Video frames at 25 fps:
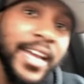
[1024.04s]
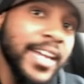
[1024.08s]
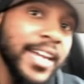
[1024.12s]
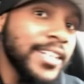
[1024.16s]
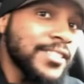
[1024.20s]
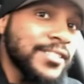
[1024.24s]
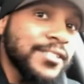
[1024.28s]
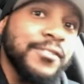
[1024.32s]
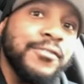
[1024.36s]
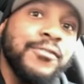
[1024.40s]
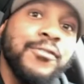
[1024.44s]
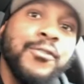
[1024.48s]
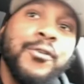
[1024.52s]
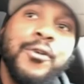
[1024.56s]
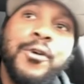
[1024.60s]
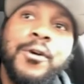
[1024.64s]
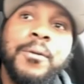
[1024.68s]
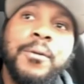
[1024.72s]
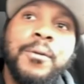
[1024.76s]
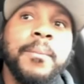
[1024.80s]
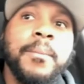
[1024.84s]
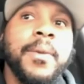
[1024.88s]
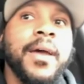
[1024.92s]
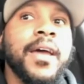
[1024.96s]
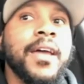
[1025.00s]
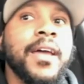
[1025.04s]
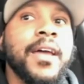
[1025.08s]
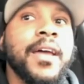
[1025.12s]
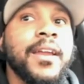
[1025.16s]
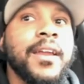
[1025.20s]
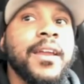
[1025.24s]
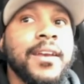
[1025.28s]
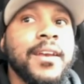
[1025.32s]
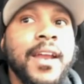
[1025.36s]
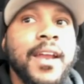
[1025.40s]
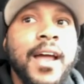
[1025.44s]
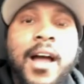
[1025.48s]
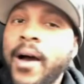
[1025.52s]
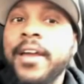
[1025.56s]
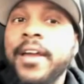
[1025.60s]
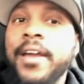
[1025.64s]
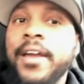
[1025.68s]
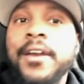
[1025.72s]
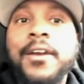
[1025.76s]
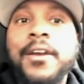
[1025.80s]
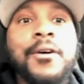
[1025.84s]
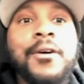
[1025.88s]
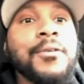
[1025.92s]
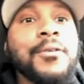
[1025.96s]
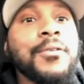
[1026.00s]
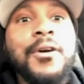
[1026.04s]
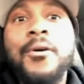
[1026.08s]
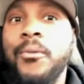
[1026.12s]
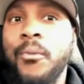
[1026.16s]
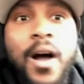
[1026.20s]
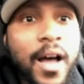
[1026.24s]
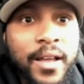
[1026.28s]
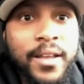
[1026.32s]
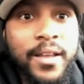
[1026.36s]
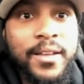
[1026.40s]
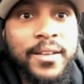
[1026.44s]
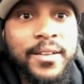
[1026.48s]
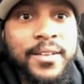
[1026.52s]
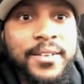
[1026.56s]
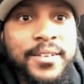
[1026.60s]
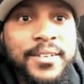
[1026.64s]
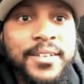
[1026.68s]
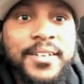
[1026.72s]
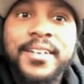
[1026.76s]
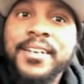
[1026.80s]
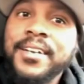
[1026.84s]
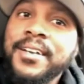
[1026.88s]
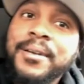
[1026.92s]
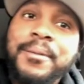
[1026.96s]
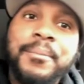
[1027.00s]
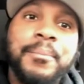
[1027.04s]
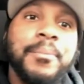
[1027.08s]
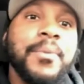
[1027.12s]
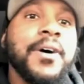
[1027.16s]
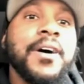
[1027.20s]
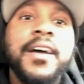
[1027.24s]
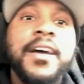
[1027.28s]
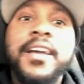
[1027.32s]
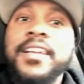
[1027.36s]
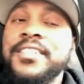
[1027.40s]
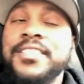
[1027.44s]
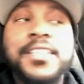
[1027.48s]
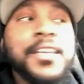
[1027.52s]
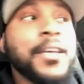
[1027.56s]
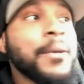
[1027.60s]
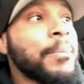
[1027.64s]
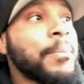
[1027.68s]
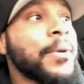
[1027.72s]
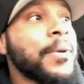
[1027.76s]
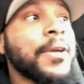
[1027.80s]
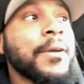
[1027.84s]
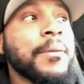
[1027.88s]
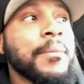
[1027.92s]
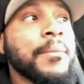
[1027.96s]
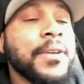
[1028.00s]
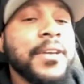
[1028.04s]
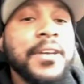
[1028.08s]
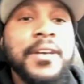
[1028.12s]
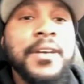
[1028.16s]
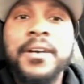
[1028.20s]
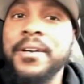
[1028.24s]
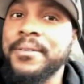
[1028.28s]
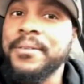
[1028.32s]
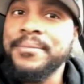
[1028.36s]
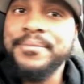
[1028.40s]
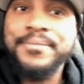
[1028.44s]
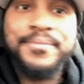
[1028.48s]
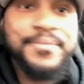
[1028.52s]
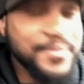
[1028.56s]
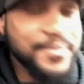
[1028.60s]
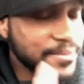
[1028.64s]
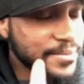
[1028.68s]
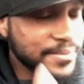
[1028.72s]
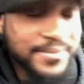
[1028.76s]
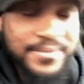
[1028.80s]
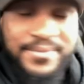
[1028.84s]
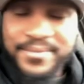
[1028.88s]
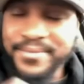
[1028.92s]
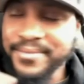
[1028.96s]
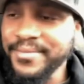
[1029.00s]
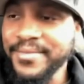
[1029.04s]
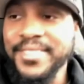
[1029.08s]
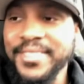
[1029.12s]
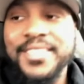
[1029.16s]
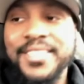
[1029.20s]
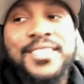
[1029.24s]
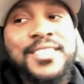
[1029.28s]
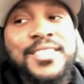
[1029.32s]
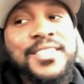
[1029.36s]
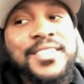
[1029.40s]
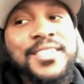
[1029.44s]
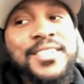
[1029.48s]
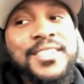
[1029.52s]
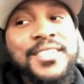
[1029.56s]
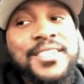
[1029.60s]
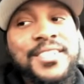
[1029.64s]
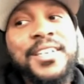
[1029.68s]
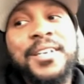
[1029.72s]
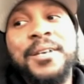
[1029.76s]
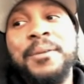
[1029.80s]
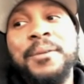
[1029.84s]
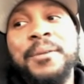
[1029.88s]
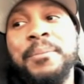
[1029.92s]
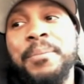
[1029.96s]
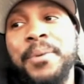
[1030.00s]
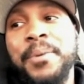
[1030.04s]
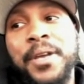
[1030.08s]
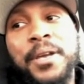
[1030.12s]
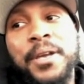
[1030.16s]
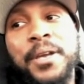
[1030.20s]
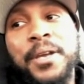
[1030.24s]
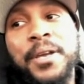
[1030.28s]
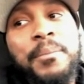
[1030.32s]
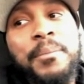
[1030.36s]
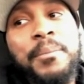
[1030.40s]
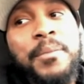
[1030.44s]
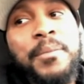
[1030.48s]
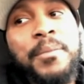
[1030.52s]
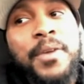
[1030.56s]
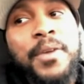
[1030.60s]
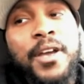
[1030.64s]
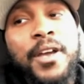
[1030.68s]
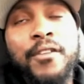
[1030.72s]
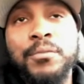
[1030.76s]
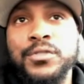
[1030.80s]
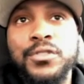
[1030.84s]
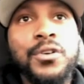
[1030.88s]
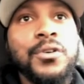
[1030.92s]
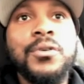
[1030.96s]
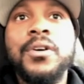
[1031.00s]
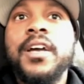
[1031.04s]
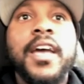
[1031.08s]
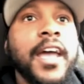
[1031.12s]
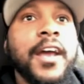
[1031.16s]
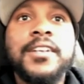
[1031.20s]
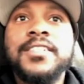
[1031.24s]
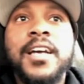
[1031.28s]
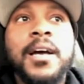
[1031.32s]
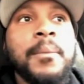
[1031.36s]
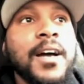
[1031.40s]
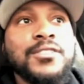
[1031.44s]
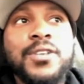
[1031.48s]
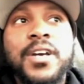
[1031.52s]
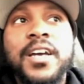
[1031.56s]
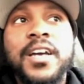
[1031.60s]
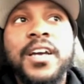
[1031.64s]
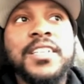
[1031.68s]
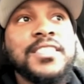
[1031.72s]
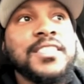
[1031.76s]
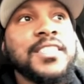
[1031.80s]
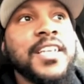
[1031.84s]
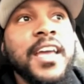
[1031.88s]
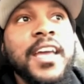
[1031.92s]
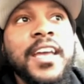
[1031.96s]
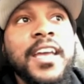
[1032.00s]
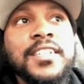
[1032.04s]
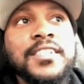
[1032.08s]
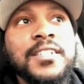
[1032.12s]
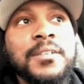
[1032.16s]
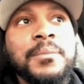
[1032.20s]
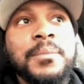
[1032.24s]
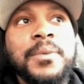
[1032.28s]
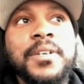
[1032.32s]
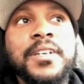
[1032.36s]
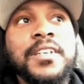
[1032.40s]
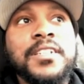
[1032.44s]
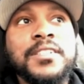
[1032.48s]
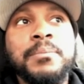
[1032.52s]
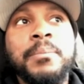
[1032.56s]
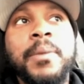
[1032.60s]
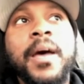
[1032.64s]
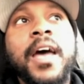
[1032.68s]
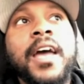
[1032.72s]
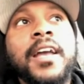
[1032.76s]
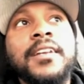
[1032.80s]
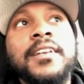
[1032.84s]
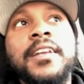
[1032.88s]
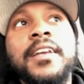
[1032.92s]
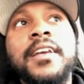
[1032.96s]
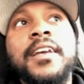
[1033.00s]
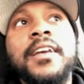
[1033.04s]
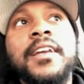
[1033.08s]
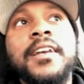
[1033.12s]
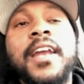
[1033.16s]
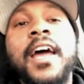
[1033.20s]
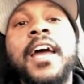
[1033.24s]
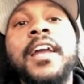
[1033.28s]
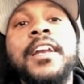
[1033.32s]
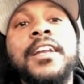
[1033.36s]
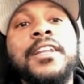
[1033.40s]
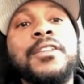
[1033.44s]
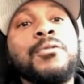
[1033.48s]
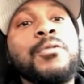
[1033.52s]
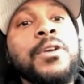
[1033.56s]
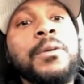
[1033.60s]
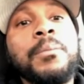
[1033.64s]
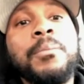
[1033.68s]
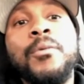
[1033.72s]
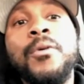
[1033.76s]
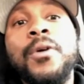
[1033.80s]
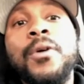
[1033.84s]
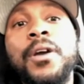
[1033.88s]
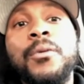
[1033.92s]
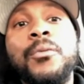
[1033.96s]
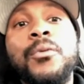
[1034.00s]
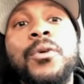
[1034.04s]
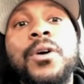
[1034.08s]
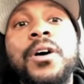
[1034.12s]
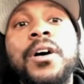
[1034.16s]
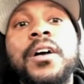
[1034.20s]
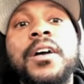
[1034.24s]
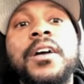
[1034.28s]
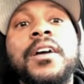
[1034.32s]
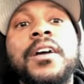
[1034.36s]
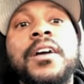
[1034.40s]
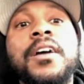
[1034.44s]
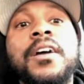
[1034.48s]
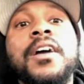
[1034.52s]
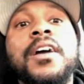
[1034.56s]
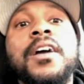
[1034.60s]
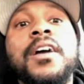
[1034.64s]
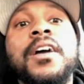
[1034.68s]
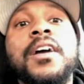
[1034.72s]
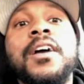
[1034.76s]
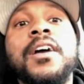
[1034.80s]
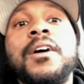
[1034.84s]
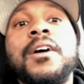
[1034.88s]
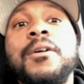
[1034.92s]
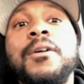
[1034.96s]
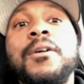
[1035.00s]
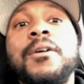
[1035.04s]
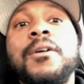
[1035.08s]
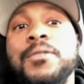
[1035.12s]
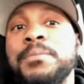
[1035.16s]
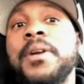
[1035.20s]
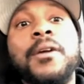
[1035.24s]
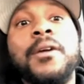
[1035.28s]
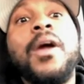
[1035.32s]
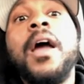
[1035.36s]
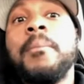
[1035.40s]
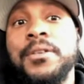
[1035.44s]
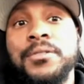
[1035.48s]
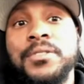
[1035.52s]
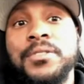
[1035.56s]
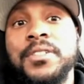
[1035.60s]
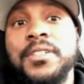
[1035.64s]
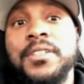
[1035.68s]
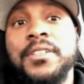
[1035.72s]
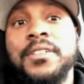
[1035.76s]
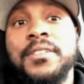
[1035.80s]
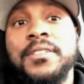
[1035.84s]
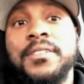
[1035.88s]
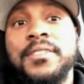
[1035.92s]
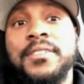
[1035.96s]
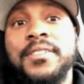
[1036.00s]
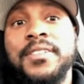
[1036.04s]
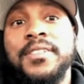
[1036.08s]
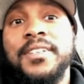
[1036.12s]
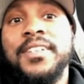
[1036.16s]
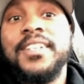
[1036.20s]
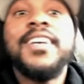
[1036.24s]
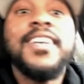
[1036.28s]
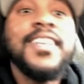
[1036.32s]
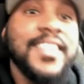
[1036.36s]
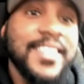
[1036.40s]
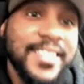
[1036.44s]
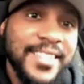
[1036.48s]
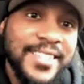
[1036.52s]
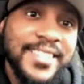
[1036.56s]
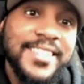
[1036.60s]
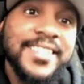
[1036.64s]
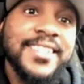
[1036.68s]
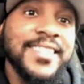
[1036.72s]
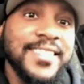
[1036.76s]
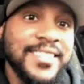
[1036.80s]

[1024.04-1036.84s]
It was. They changed the format now. I don't know why. yeah. She had mm-hmm. picked me up from school. Every time I try to change it, because back then 93.1 was What's playing rap station? music.